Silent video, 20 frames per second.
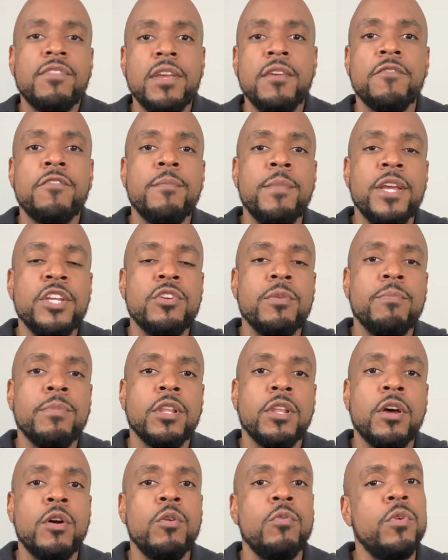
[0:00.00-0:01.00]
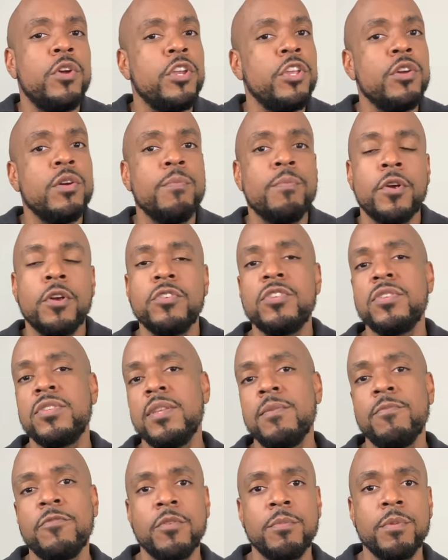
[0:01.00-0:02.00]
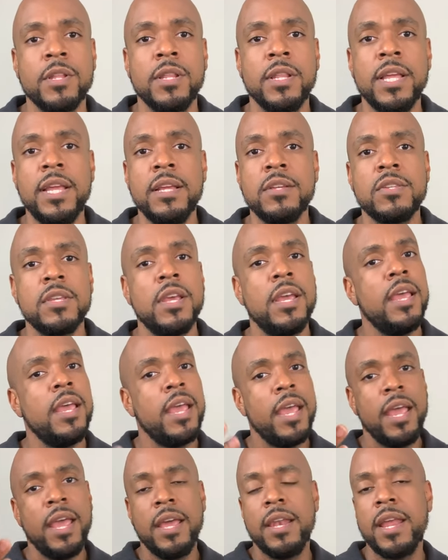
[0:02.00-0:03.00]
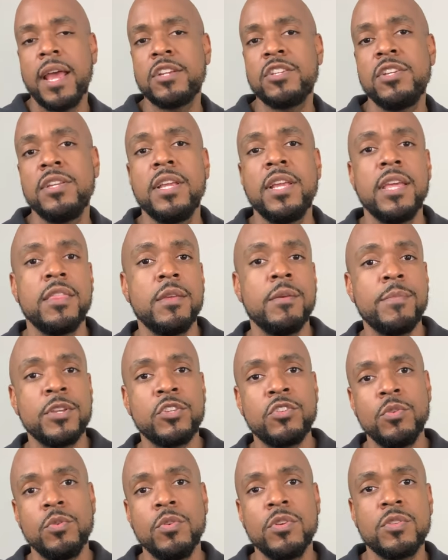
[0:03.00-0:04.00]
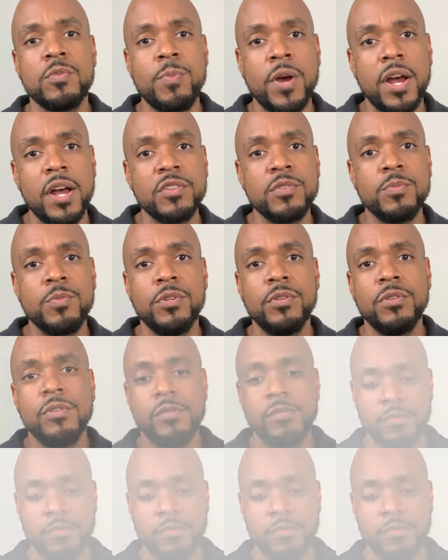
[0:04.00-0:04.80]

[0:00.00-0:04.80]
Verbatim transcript: the information below where you can purchase them from the links and actually get them as soon as possible.